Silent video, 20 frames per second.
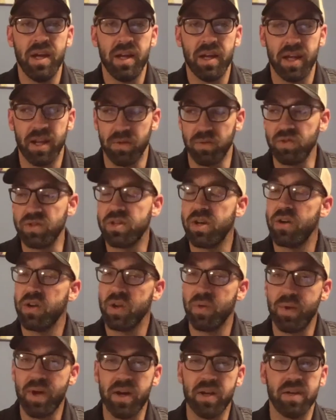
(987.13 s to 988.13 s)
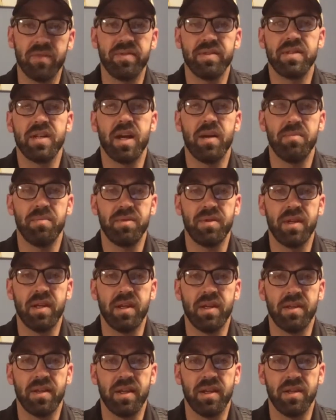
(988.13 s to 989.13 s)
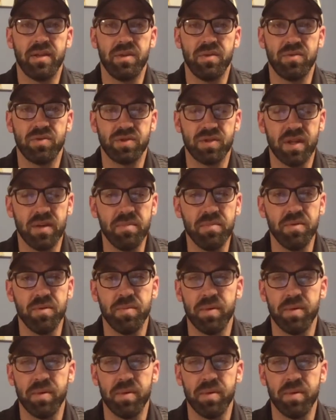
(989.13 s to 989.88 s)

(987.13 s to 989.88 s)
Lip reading: and I'm going to call you out every time that you stumble,